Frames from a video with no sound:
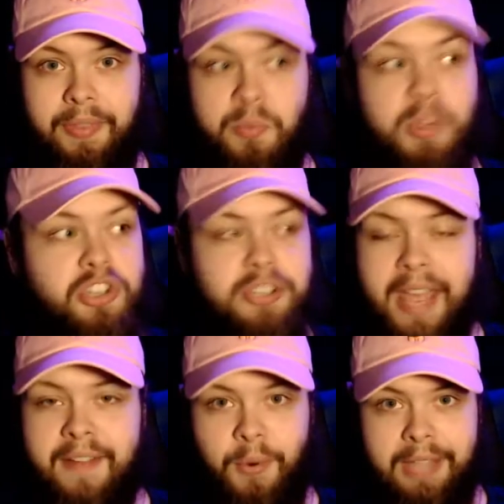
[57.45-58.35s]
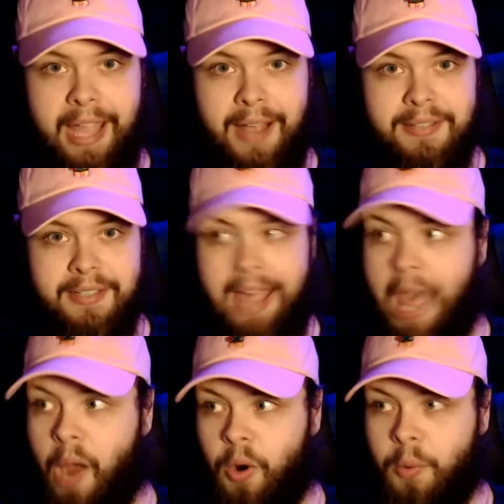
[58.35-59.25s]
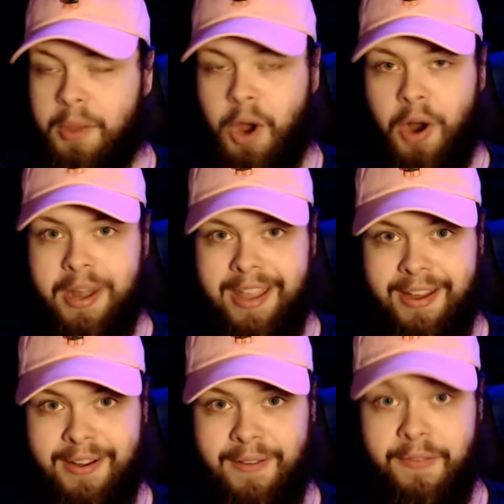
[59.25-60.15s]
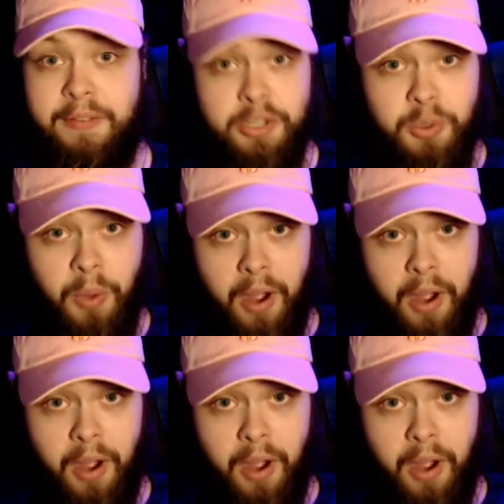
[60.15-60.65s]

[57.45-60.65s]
We just had 4,000. How are we already here? 5,200?